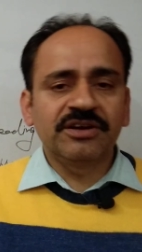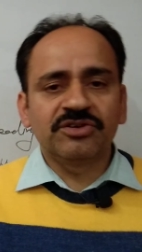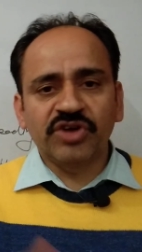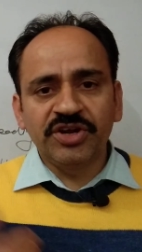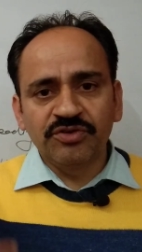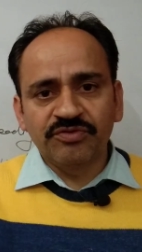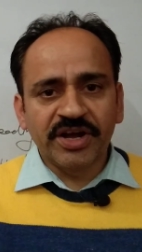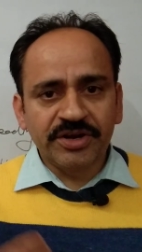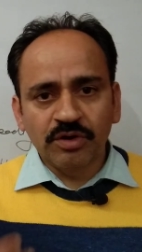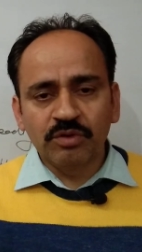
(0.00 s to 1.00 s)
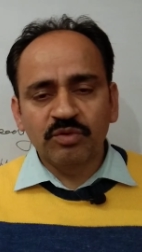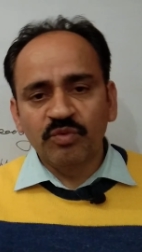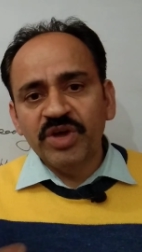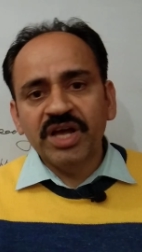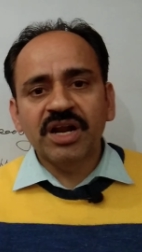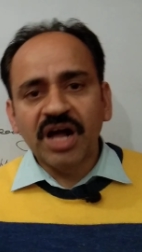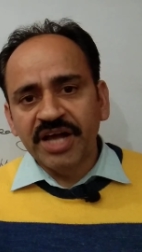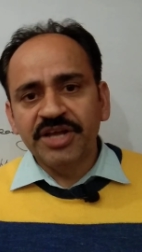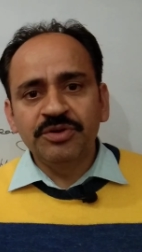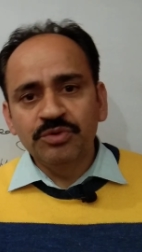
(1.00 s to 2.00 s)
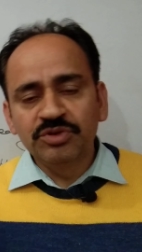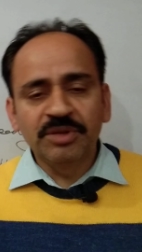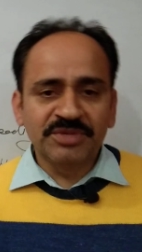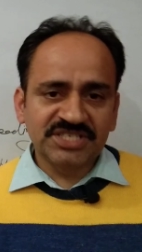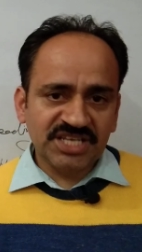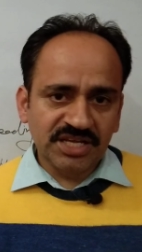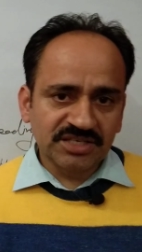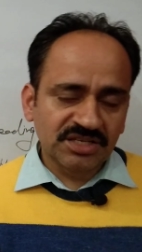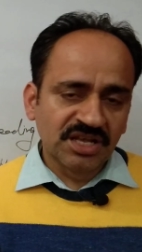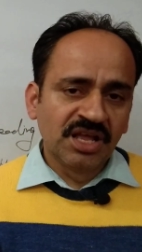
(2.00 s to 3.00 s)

tried to find out where I do the mistakes.